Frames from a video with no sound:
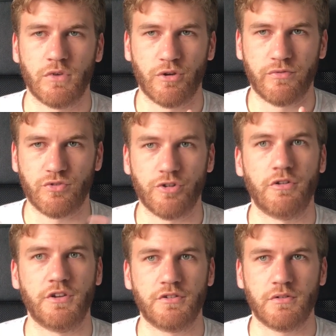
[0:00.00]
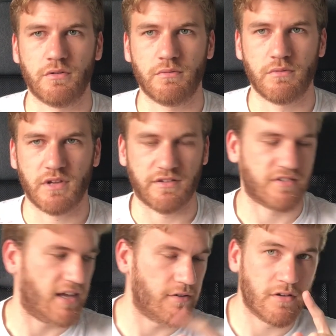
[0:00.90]
of storage as
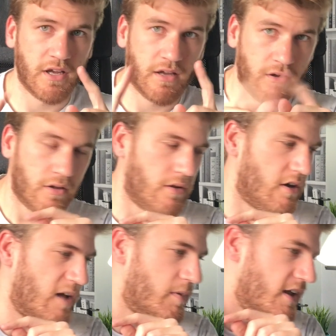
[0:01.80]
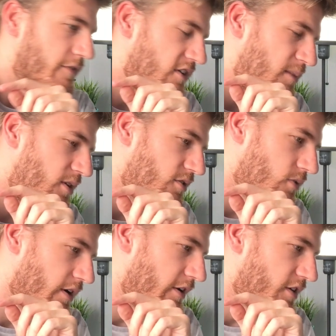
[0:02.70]
standard, I believe. Let me just
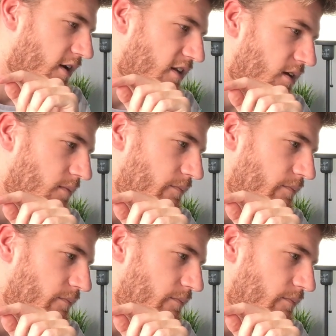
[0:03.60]
quickly check that.